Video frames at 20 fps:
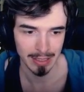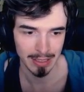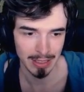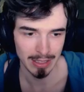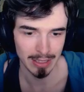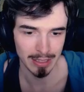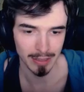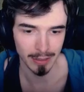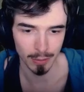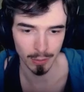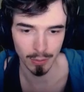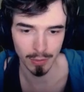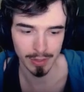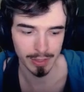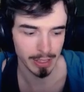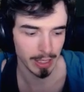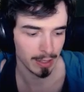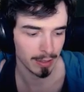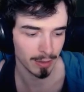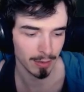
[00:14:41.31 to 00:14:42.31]

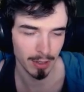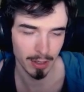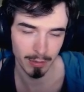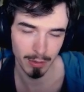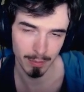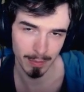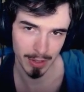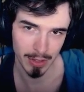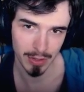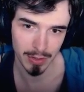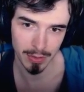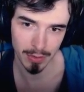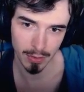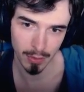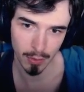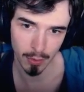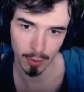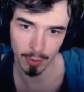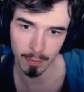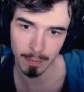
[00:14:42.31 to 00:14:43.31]
Luden's Echo, like we mentioned, the
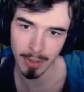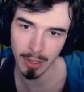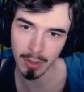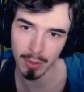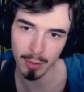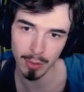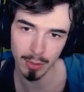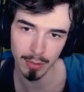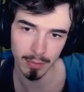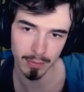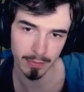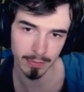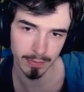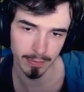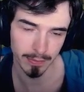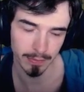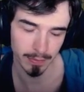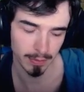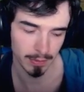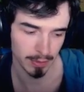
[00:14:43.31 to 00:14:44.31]
core build
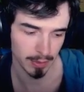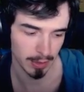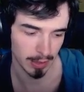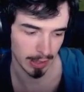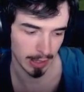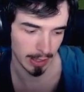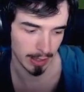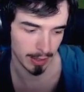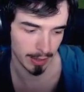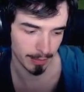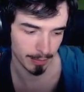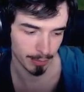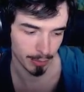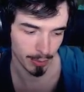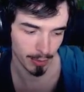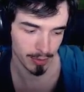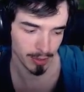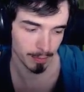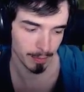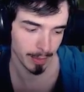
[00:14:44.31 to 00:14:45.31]
of
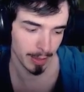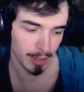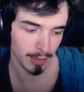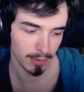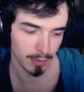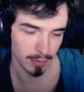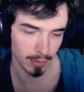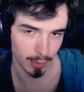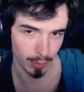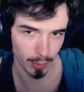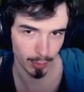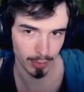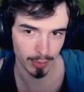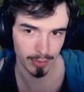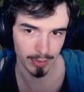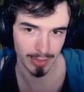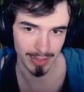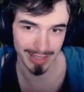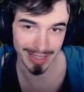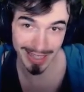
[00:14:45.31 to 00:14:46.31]
Proto Belt,
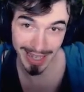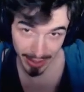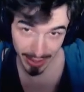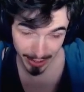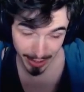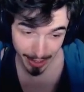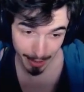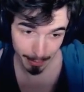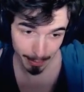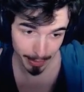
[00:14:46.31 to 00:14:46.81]
Luden's Death Cap.